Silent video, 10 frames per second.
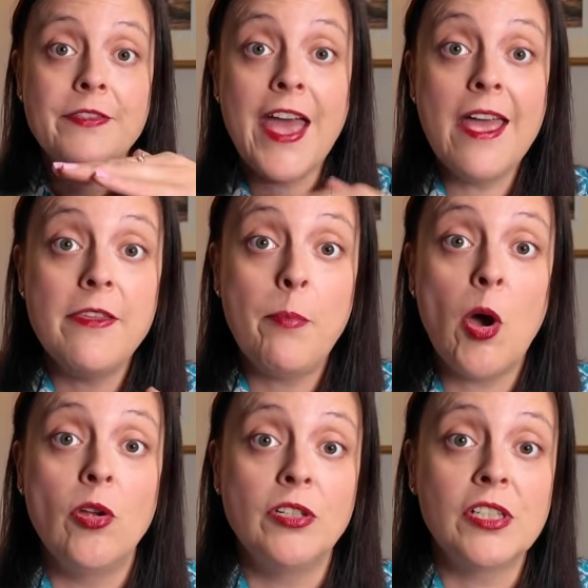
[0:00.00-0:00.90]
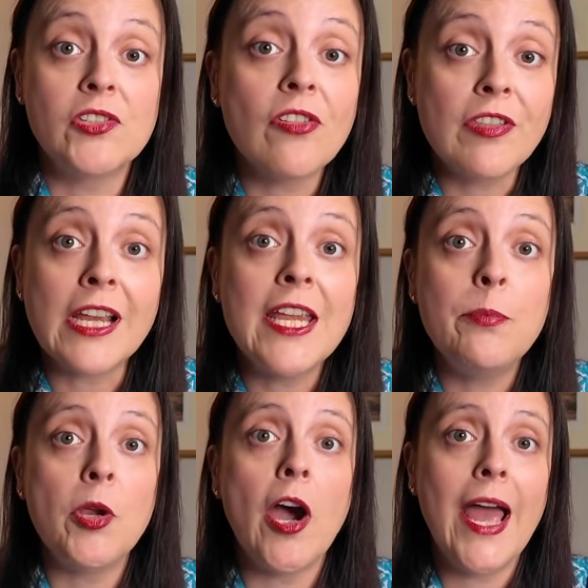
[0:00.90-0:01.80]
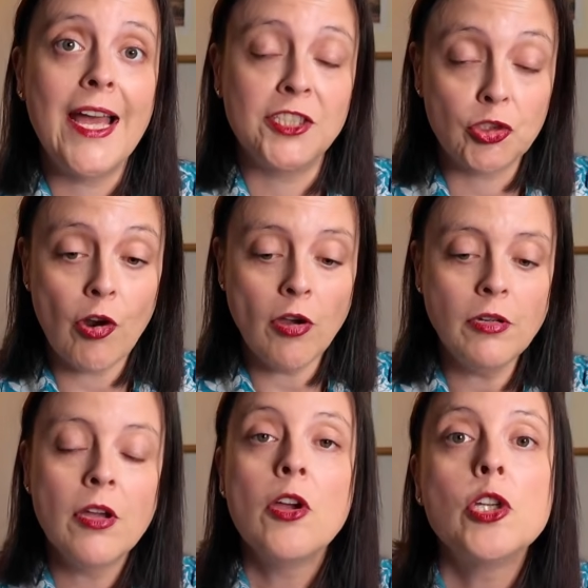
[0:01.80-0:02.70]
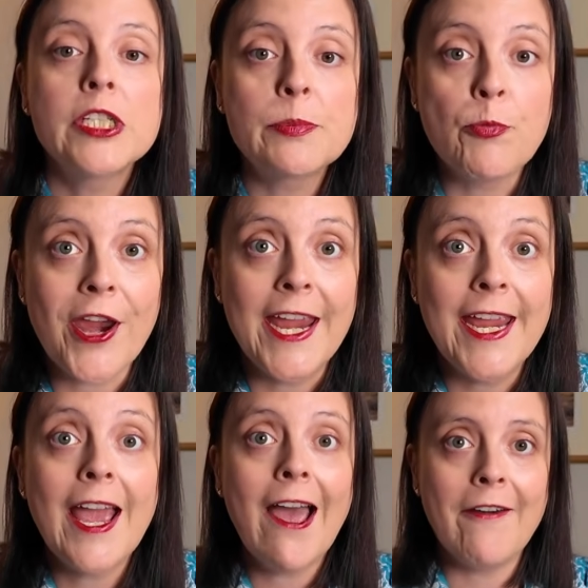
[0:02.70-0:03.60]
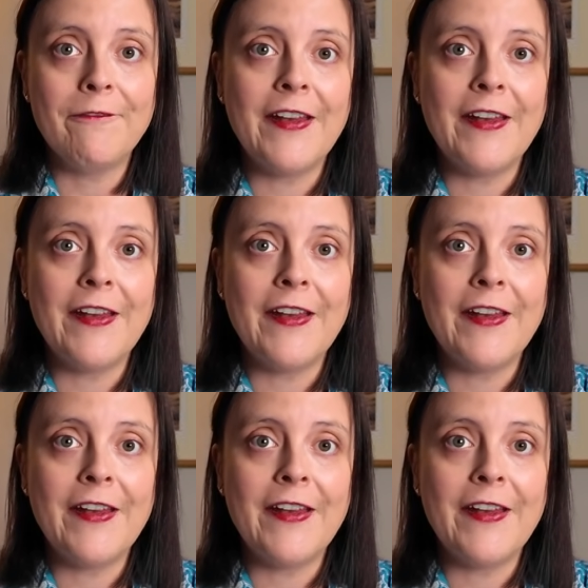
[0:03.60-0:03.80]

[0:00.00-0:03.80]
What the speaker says: They're the bonds that keep your hair strong, springy, and